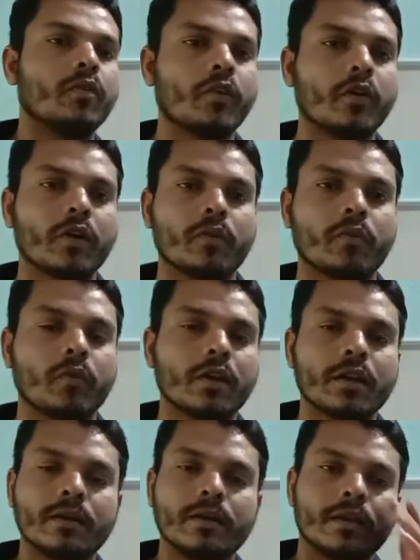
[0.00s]
for
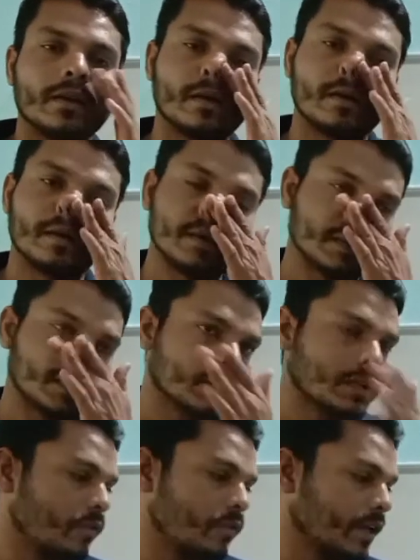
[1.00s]
what
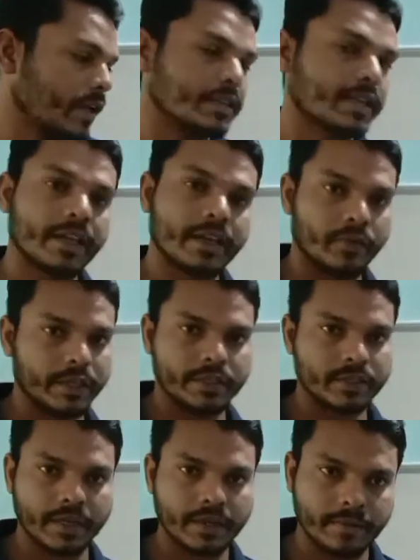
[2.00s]
solving SI units,
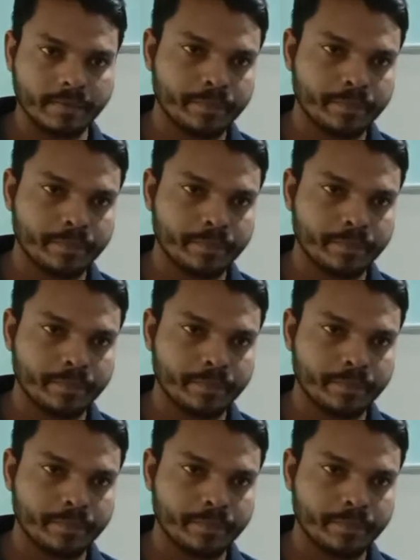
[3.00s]
right?